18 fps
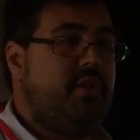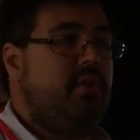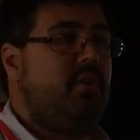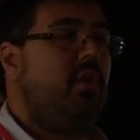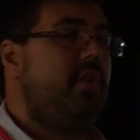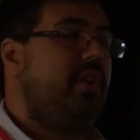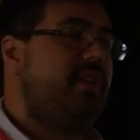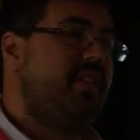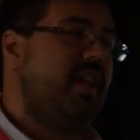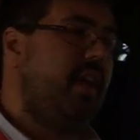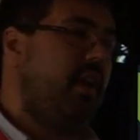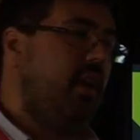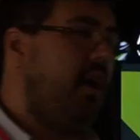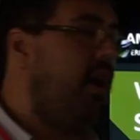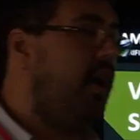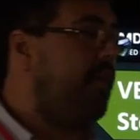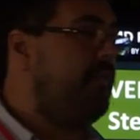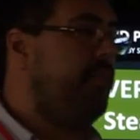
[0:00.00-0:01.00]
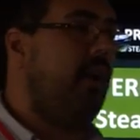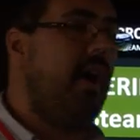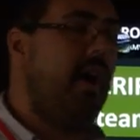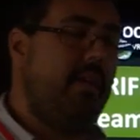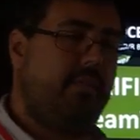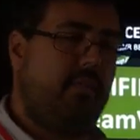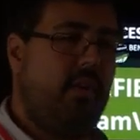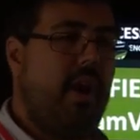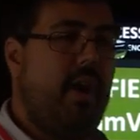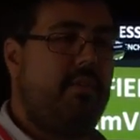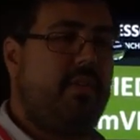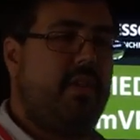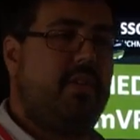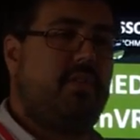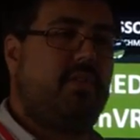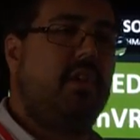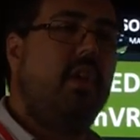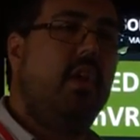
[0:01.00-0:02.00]
You're not going to take an R5
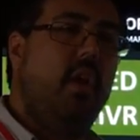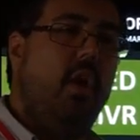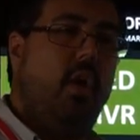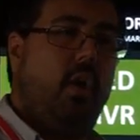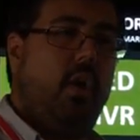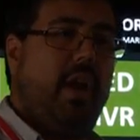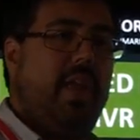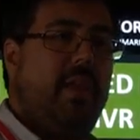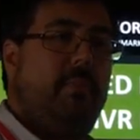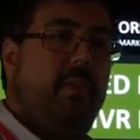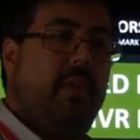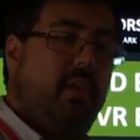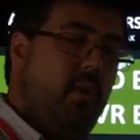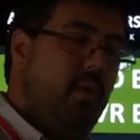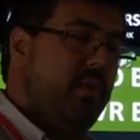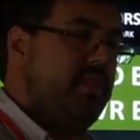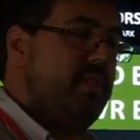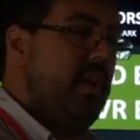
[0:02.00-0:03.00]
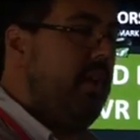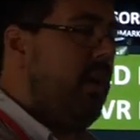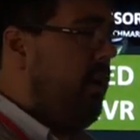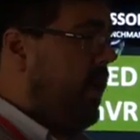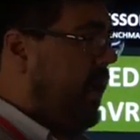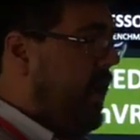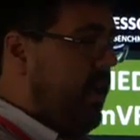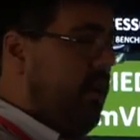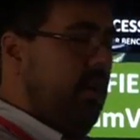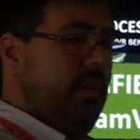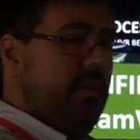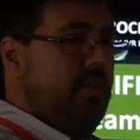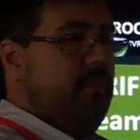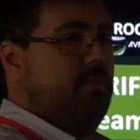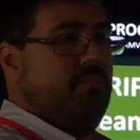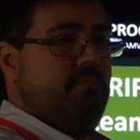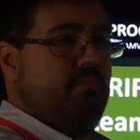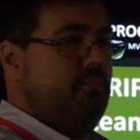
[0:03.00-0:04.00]
graphics or an APU and say, oh yeah, look,
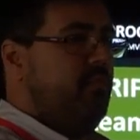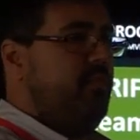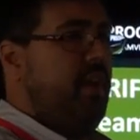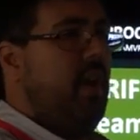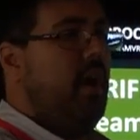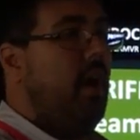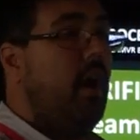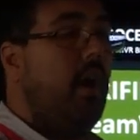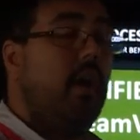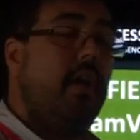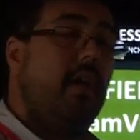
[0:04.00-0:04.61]
VR.